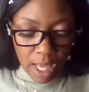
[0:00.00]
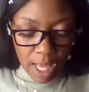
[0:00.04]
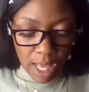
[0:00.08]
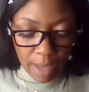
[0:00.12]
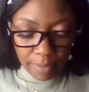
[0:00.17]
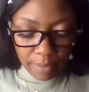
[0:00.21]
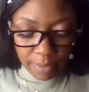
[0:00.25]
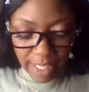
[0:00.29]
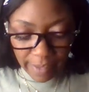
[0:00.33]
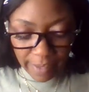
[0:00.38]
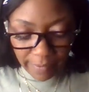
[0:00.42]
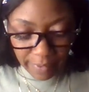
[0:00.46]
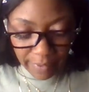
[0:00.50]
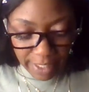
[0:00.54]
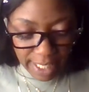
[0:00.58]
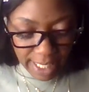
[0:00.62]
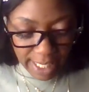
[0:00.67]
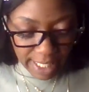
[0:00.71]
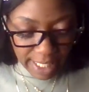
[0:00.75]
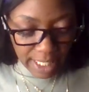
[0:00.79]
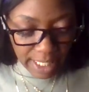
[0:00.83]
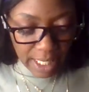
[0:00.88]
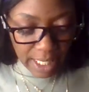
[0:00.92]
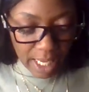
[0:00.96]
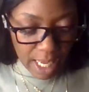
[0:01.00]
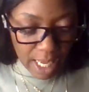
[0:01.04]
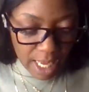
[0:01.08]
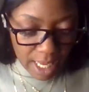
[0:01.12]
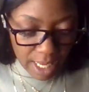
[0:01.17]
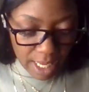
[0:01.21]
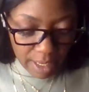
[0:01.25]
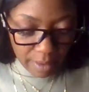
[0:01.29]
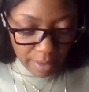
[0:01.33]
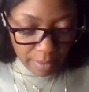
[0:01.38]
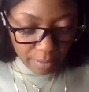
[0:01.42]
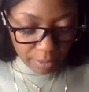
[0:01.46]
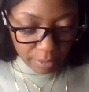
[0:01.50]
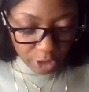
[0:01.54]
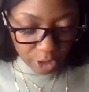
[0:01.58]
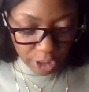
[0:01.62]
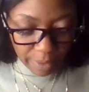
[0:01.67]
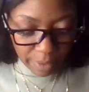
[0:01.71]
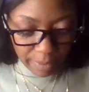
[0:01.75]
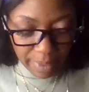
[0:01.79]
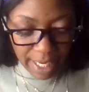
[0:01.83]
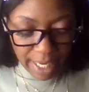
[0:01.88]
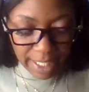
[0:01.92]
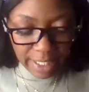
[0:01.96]
I'm definitely getting um,
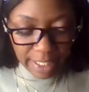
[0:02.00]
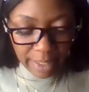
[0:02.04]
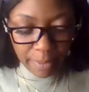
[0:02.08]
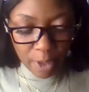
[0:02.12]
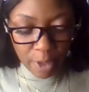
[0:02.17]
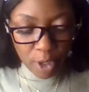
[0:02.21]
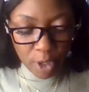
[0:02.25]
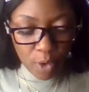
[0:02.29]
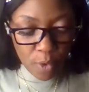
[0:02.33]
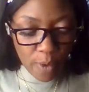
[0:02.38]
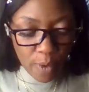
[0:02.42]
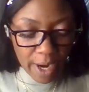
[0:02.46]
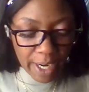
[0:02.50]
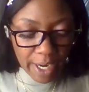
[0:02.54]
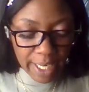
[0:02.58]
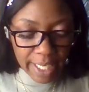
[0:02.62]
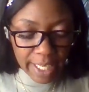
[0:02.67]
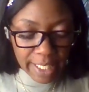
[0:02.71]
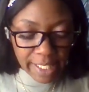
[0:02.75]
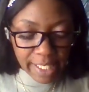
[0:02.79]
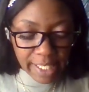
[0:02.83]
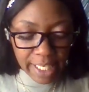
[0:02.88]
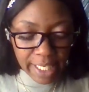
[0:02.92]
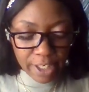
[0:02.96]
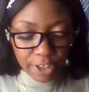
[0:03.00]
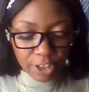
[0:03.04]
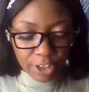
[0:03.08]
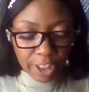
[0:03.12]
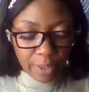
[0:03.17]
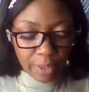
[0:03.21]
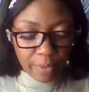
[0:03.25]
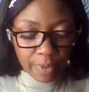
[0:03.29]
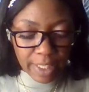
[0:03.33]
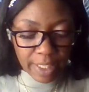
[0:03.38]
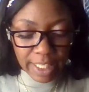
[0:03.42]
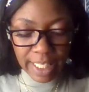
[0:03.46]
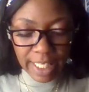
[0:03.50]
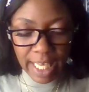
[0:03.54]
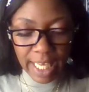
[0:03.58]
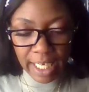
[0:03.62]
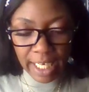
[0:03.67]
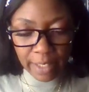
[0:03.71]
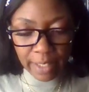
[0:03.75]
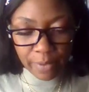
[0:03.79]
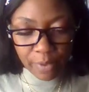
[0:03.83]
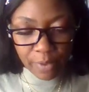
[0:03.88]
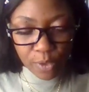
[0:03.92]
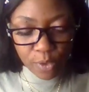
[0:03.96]
Gemini, Libra, Aquarius energy with the
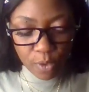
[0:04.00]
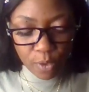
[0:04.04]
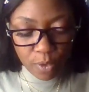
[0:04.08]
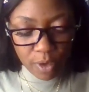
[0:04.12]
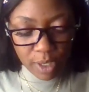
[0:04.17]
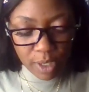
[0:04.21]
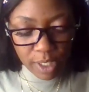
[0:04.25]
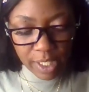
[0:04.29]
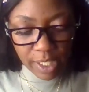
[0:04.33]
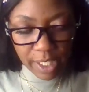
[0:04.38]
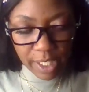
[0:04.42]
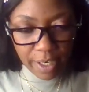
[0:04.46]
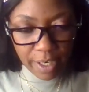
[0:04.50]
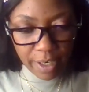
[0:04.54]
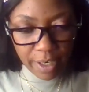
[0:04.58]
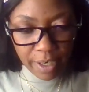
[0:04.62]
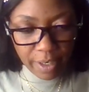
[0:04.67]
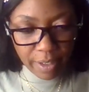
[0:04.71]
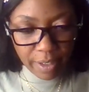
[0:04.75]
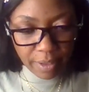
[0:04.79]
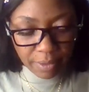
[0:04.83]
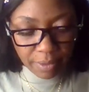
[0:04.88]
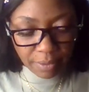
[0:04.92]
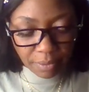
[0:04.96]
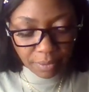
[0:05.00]
Knight of Swords here.